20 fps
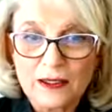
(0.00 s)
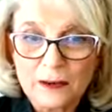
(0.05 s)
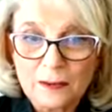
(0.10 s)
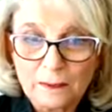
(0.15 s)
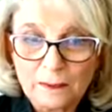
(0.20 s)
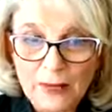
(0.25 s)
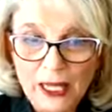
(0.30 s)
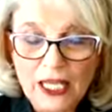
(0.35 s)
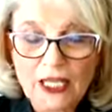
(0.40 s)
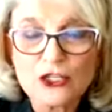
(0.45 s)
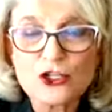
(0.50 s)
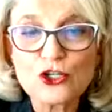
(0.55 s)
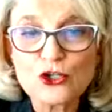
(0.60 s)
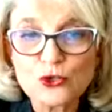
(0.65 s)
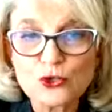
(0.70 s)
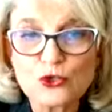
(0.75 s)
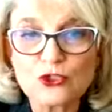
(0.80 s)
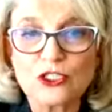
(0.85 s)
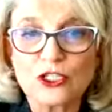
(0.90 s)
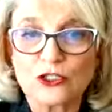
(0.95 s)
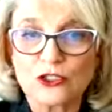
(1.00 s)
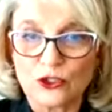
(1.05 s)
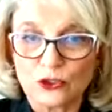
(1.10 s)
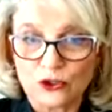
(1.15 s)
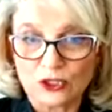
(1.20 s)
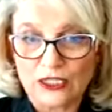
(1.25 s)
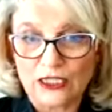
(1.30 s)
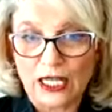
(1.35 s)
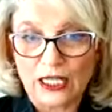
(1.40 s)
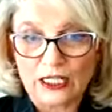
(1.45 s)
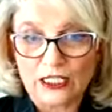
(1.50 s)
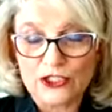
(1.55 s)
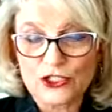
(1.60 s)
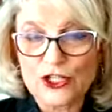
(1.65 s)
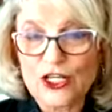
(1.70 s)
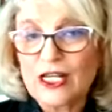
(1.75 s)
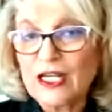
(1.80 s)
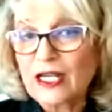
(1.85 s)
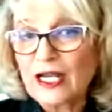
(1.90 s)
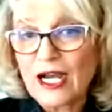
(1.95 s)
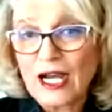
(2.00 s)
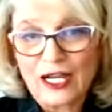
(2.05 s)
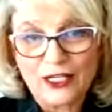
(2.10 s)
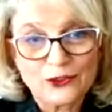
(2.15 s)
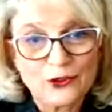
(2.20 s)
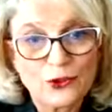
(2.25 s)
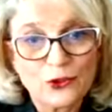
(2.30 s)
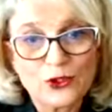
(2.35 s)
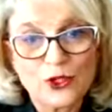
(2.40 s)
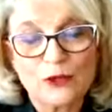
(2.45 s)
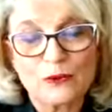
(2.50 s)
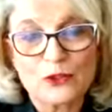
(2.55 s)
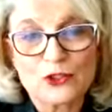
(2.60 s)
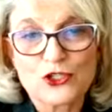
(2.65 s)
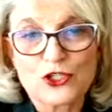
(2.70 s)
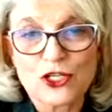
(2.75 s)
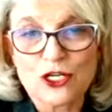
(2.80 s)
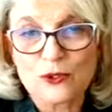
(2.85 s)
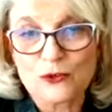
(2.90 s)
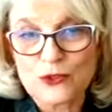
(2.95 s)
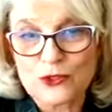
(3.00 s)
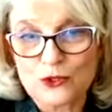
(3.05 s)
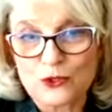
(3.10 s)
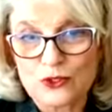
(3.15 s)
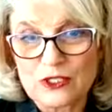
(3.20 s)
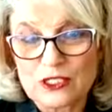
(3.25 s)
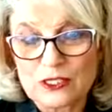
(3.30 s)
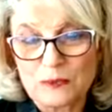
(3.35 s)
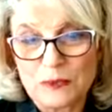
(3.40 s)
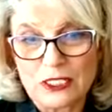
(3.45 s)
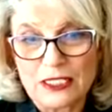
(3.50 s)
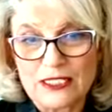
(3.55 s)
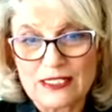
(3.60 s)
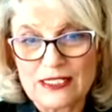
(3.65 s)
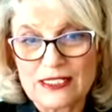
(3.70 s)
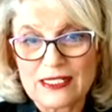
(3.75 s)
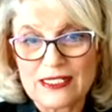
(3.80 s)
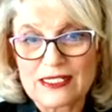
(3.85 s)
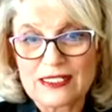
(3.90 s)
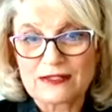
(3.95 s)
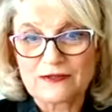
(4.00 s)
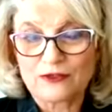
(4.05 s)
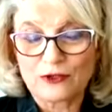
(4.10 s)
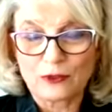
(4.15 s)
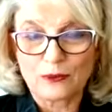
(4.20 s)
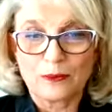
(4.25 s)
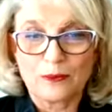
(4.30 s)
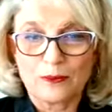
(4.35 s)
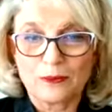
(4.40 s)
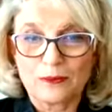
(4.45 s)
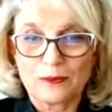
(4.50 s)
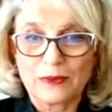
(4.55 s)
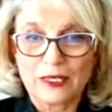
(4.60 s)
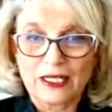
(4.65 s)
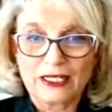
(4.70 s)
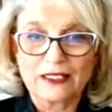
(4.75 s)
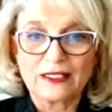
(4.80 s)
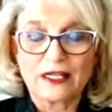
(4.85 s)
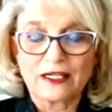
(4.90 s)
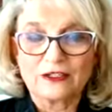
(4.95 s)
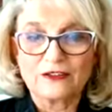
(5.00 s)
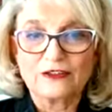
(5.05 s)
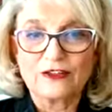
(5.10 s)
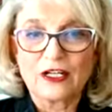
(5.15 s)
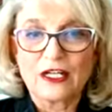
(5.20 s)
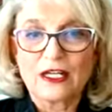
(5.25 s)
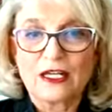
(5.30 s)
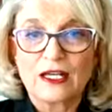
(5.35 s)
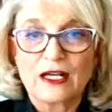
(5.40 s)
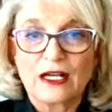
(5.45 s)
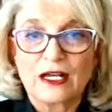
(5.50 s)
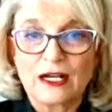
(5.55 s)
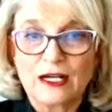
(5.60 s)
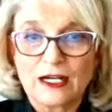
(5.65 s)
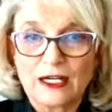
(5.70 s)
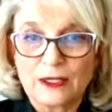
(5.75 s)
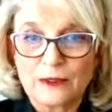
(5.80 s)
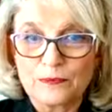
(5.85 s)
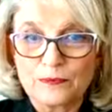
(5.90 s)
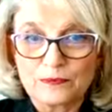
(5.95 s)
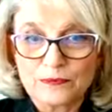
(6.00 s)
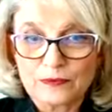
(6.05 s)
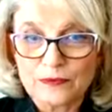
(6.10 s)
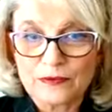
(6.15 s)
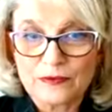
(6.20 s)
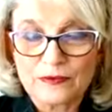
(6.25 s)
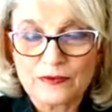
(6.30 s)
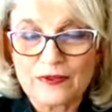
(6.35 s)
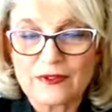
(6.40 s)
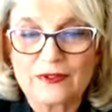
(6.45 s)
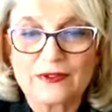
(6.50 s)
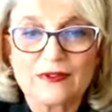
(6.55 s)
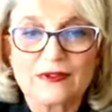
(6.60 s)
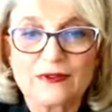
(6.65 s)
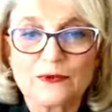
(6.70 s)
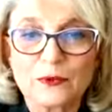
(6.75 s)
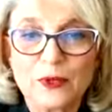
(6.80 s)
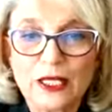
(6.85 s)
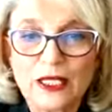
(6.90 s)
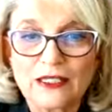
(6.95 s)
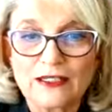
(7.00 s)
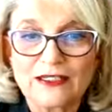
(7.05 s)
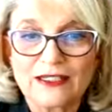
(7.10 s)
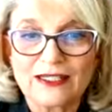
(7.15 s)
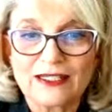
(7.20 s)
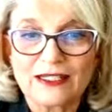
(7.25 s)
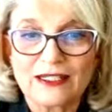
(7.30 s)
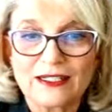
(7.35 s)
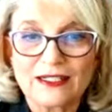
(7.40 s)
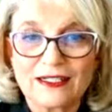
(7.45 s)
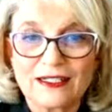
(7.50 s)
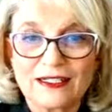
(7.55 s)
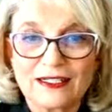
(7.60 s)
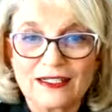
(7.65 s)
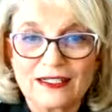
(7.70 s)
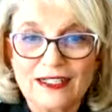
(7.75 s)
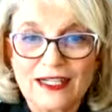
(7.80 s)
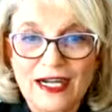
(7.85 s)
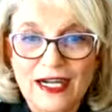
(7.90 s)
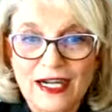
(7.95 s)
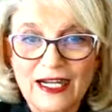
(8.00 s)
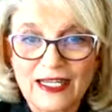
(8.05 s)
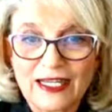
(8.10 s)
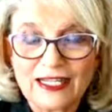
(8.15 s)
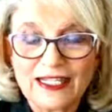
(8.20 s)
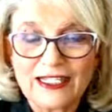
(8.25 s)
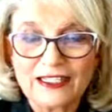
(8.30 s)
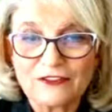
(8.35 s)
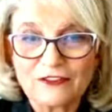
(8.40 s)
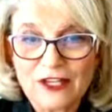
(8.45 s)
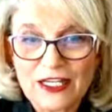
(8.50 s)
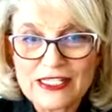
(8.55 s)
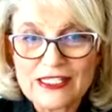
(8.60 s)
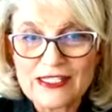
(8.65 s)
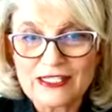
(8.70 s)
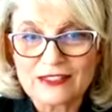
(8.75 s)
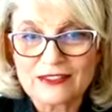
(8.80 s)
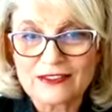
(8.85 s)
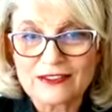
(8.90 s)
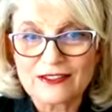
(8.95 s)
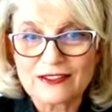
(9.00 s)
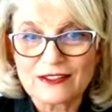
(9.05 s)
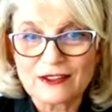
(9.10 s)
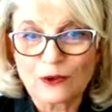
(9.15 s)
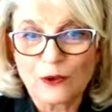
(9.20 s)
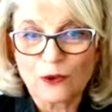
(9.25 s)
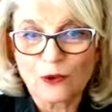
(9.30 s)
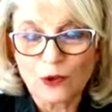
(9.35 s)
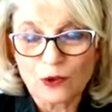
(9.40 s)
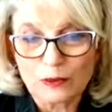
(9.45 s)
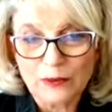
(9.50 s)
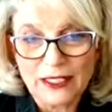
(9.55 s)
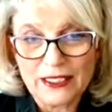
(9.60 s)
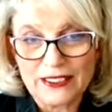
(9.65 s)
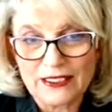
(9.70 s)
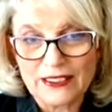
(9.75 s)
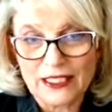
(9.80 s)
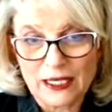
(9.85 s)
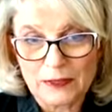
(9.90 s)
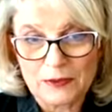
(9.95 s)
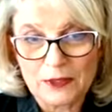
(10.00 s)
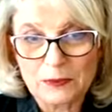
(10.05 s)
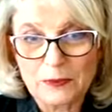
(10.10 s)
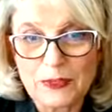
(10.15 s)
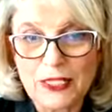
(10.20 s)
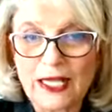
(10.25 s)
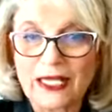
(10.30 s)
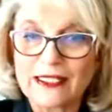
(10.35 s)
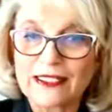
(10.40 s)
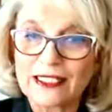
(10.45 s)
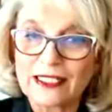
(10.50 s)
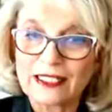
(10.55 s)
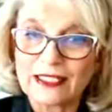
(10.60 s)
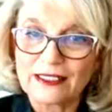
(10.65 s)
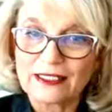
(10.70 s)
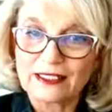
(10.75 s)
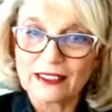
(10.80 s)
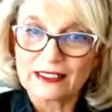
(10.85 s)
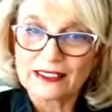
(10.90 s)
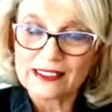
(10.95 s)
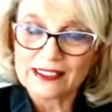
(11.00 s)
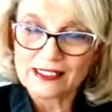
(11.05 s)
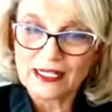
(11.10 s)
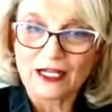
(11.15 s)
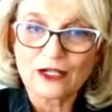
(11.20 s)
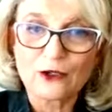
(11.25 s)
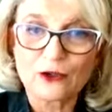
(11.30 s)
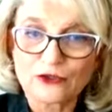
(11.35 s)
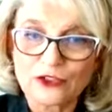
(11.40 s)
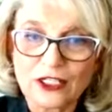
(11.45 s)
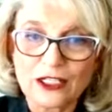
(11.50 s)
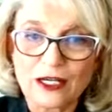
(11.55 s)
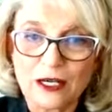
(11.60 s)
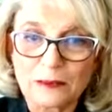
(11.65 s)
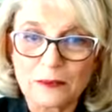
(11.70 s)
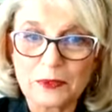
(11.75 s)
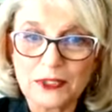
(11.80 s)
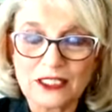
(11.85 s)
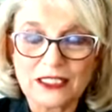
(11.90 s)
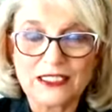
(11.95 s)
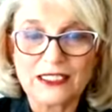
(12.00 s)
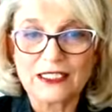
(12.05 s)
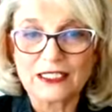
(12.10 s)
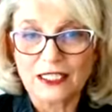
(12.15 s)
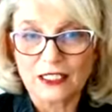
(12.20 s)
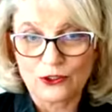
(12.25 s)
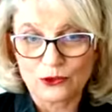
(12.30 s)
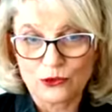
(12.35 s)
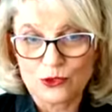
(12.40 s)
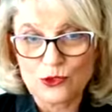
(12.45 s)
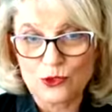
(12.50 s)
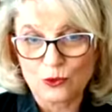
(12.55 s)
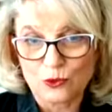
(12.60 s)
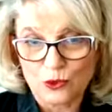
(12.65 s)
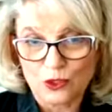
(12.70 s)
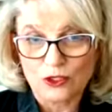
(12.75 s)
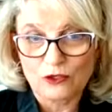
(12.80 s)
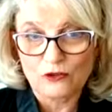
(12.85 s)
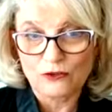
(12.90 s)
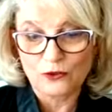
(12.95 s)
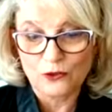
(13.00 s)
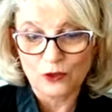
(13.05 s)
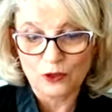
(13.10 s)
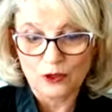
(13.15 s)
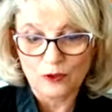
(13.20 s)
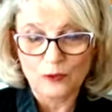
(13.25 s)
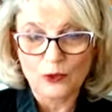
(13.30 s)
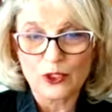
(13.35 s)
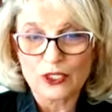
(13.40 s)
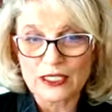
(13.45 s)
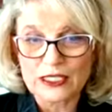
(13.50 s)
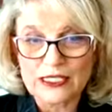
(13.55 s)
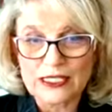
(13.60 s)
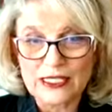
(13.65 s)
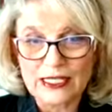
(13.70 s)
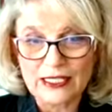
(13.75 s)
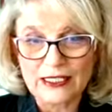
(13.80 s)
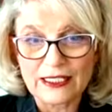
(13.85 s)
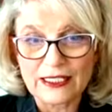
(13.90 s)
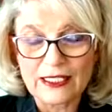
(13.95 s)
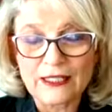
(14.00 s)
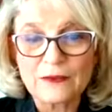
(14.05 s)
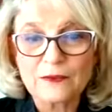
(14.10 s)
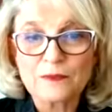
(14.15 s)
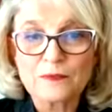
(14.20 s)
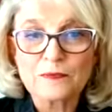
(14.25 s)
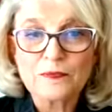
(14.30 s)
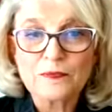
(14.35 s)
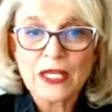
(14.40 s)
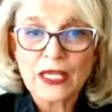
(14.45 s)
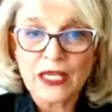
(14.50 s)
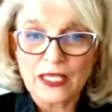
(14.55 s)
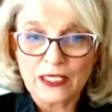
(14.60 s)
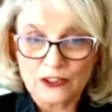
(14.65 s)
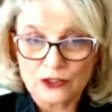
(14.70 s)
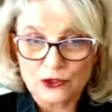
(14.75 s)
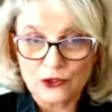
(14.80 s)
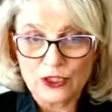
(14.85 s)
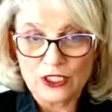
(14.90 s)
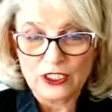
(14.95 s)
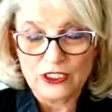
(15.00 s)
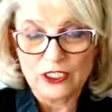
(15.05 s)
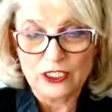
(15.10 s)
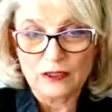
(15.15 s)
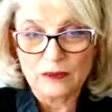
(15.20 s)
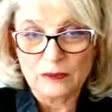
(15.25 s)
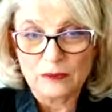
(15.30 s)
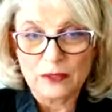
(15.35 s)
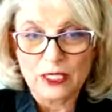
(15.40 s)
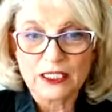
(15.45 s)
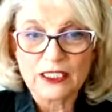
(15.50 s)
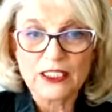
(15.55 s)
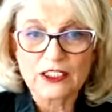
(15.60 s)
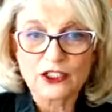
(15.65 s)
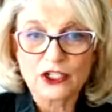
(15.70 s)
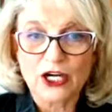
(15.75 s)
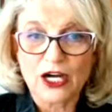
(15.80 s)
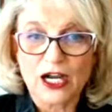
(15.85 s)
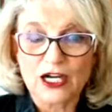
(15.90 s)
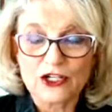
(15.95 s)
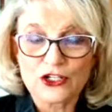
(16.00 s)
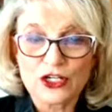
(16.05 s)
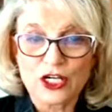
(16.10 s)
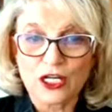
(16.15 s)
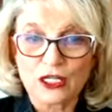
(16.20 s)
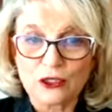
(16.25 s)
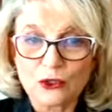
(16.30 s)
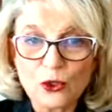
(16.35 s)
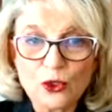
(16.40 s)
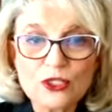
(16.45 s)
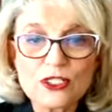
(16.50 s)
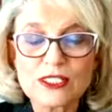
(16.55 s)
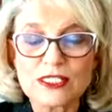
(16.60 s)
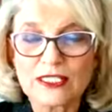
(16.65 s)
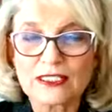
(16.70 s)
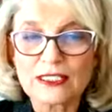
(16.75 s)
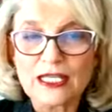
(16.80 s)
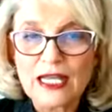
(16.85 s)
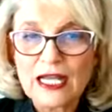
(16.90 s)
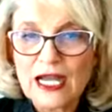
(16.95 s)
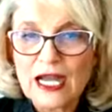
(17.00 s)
make sure that you acknowledge. I told you I will share with you experiences from my life. Um, When uh, I invested all my retirement plan in the stock of the company that I used to work for, Morgan Stanley, and during the market crash, I lost it.